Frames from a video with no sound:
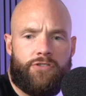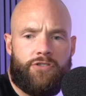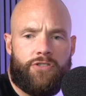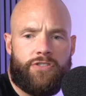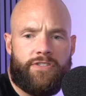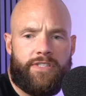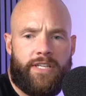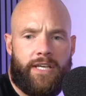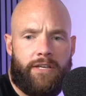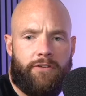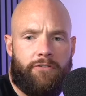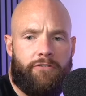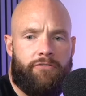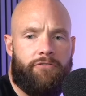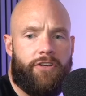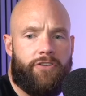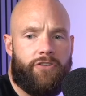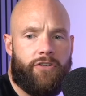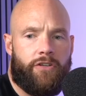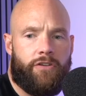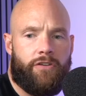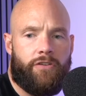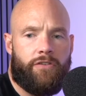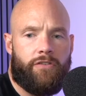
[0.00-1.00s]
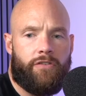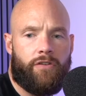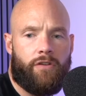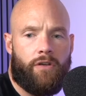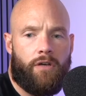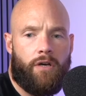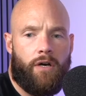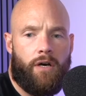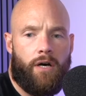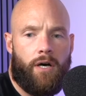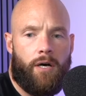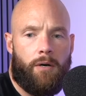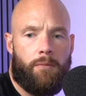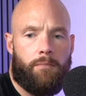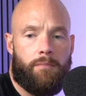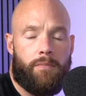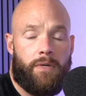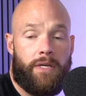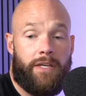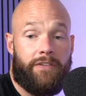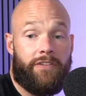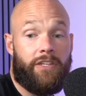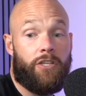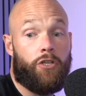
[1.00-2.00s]
saying Fitch's
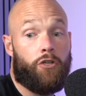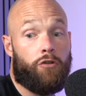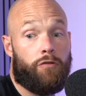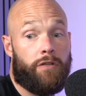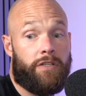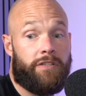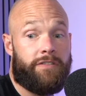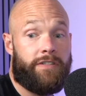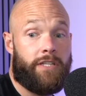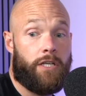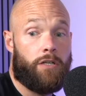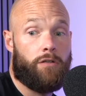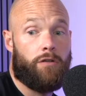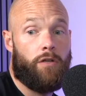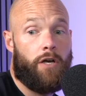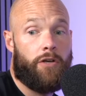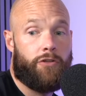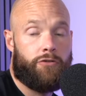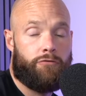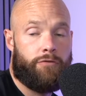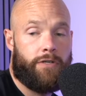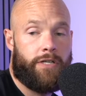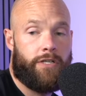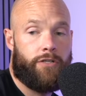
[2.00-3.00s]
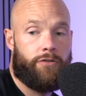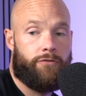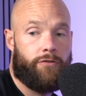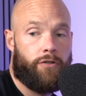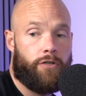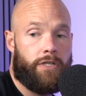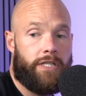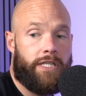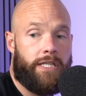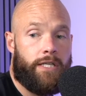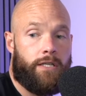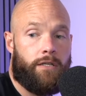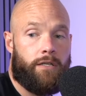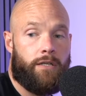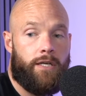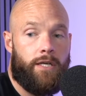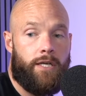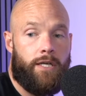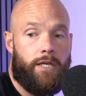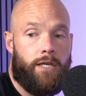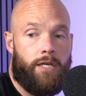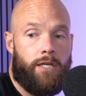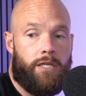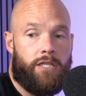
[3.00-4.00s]
has increased their loss range for Ian
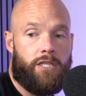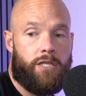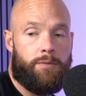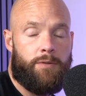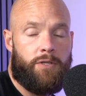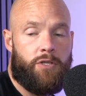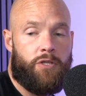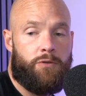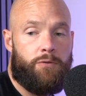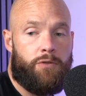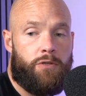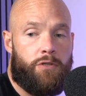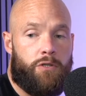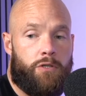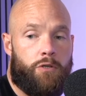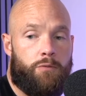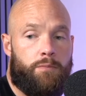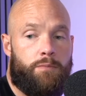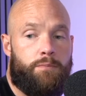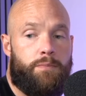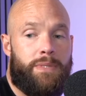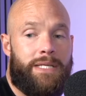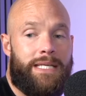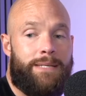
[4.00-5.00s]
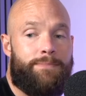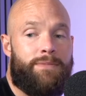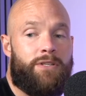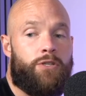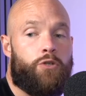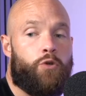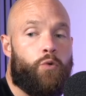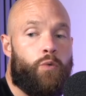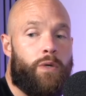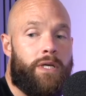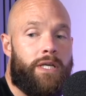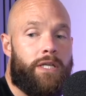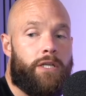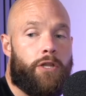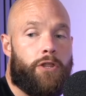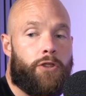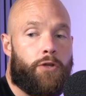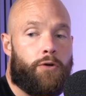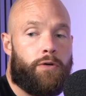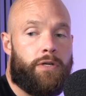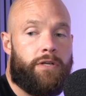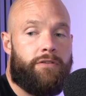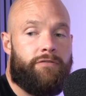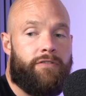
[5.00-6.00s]
to be between
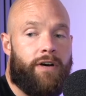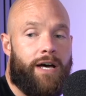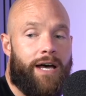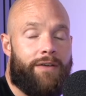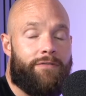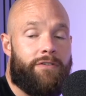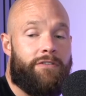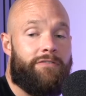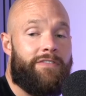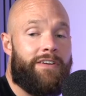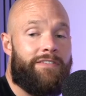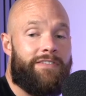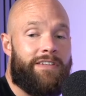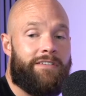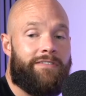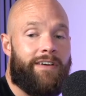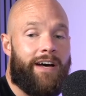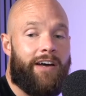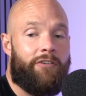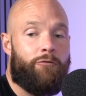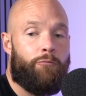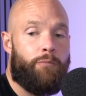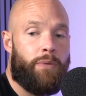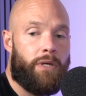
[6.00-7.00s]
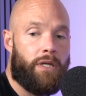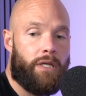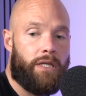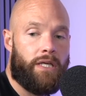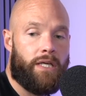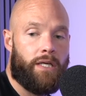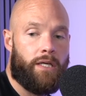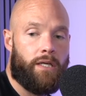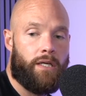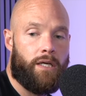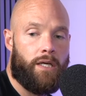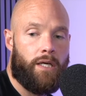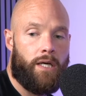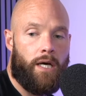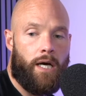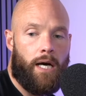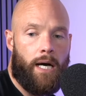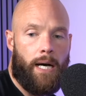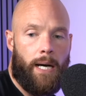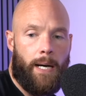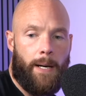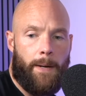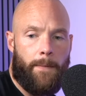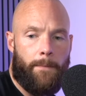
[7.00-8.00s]
35 and 55 billion,
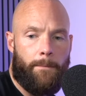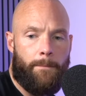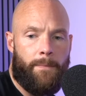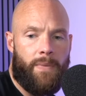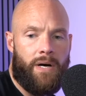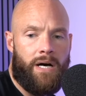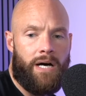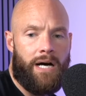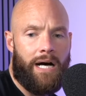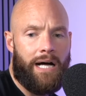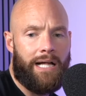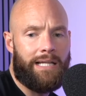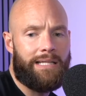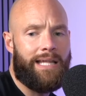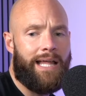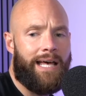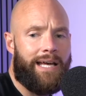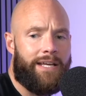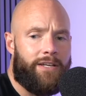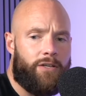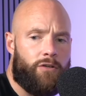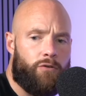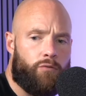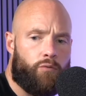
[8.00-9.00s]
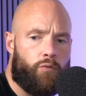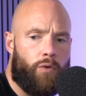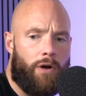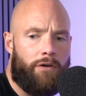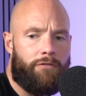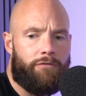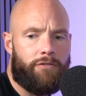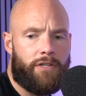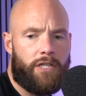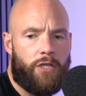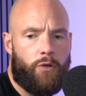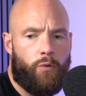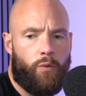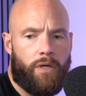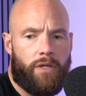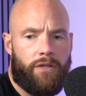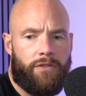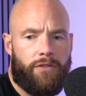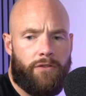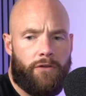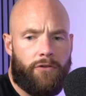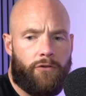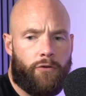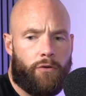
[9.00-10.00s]
aligned roughly
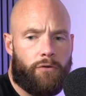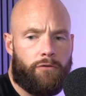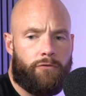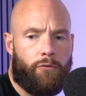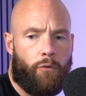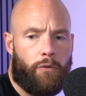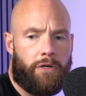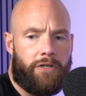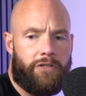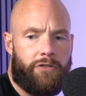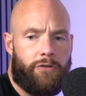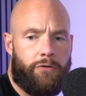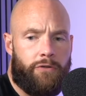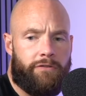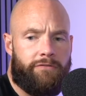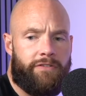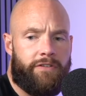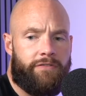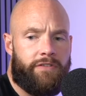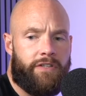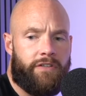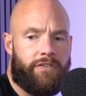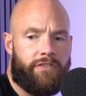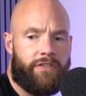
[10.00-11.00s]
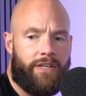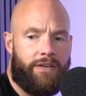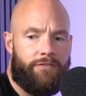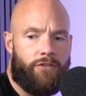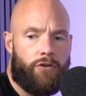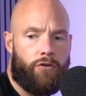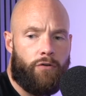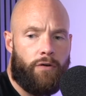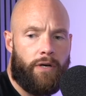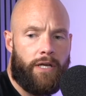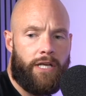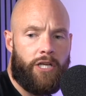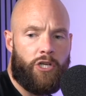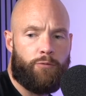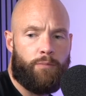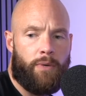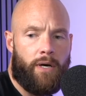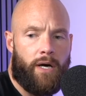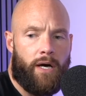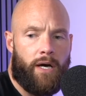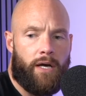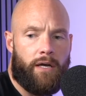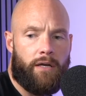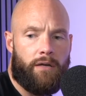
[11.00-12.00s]
with the sort of 42 to 57 range
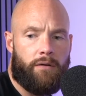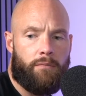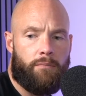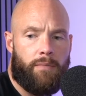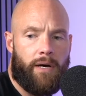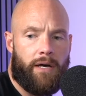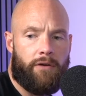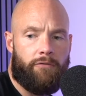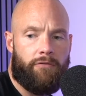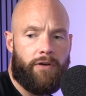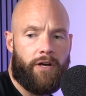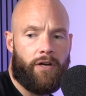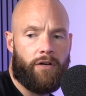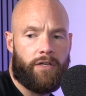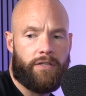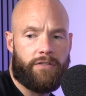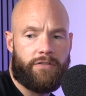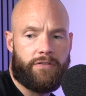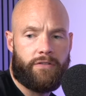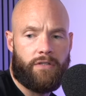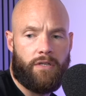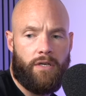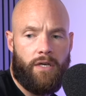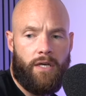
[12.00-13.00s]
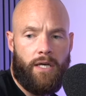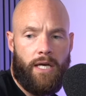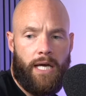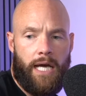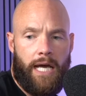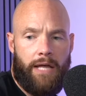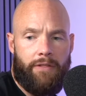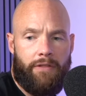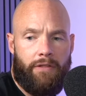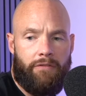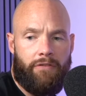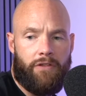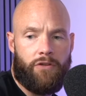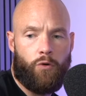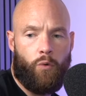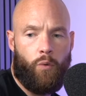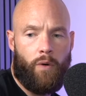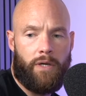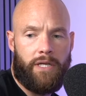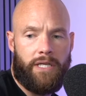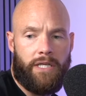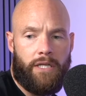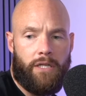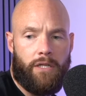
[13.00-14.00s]
by Verisk, and then
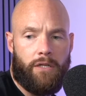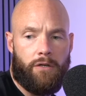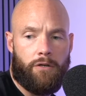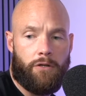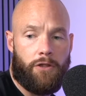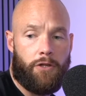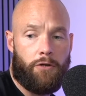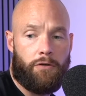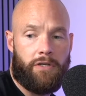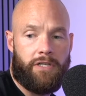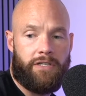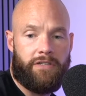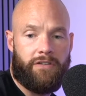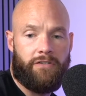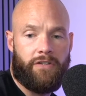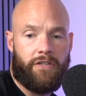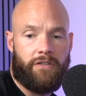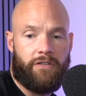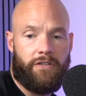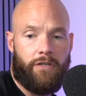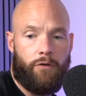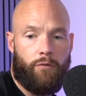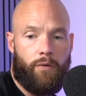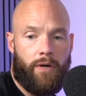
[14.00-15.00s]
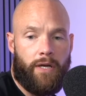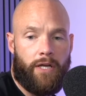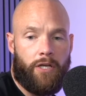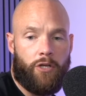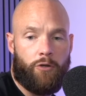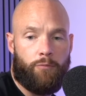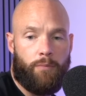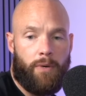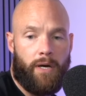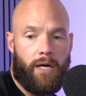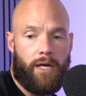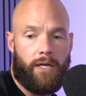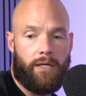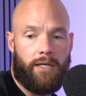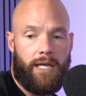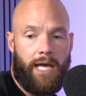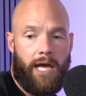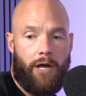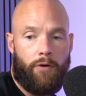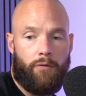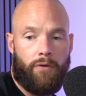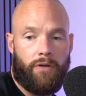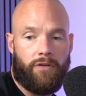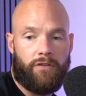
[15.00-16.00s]
the 30 to 60 range by
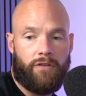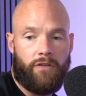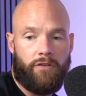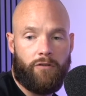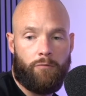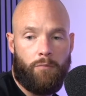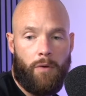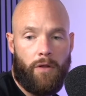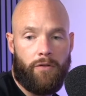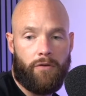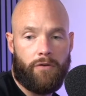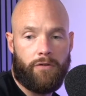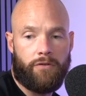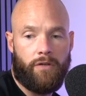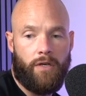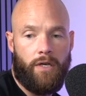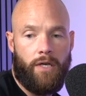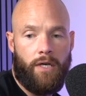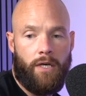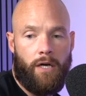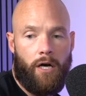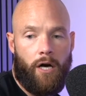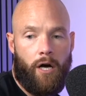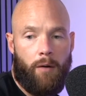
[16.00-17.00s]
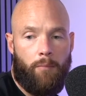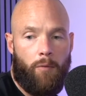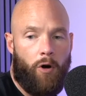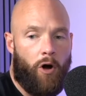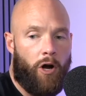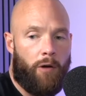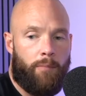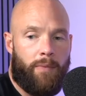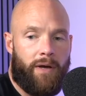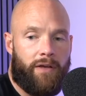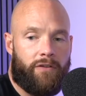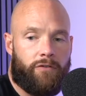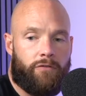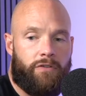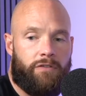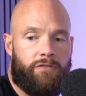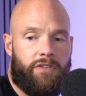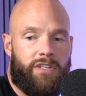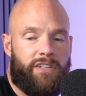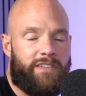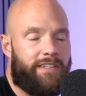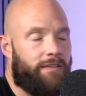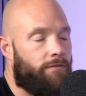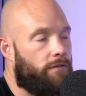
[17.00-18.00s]
Cat Risk and some others. RMS
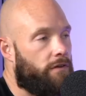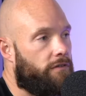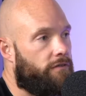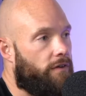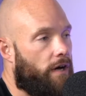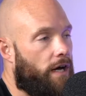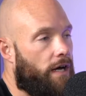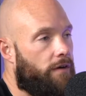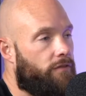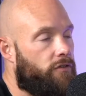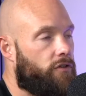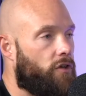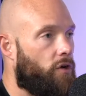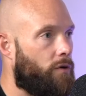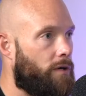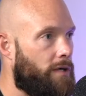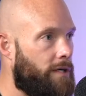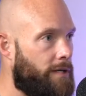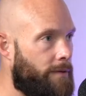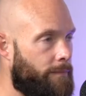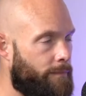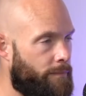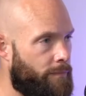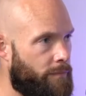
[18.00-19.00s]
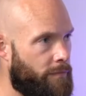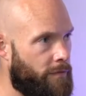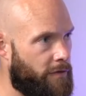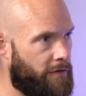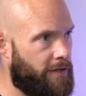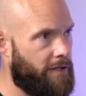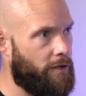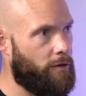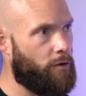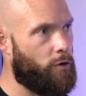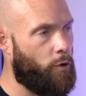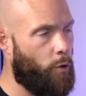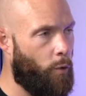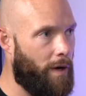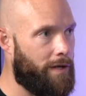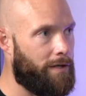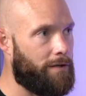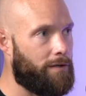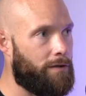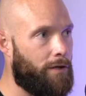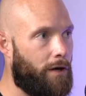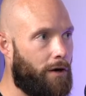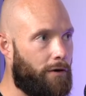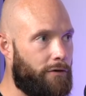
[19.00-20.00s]
50 to 75. So still quite a
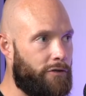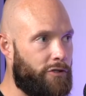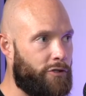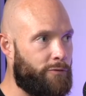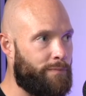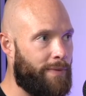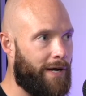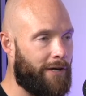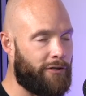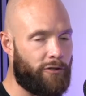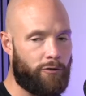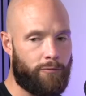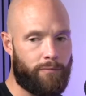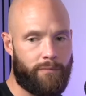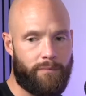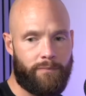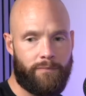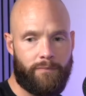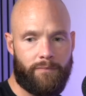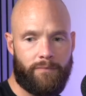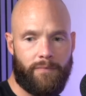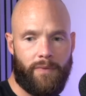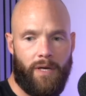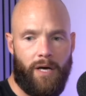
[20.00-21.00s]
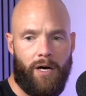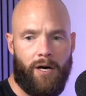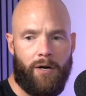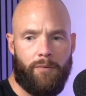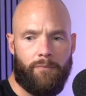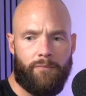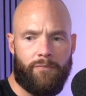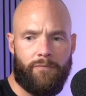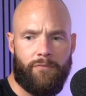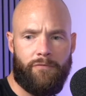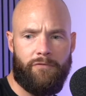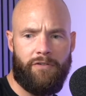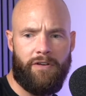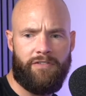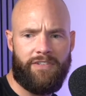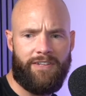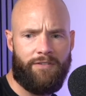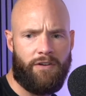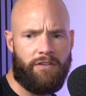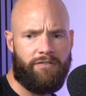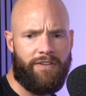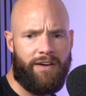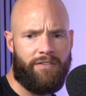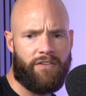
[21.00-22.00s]
large spectrum.
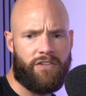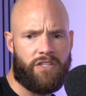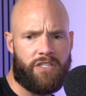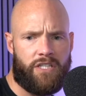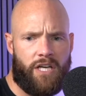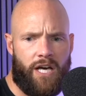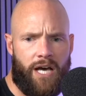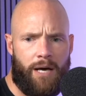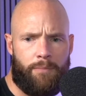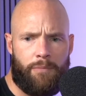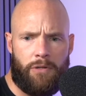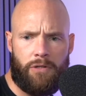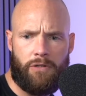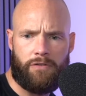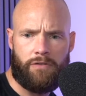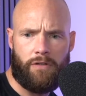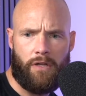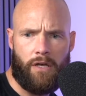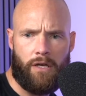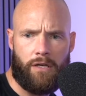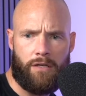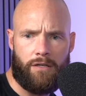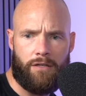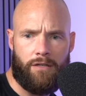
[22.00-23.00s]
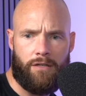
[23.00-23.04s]
75 at the top, it looks like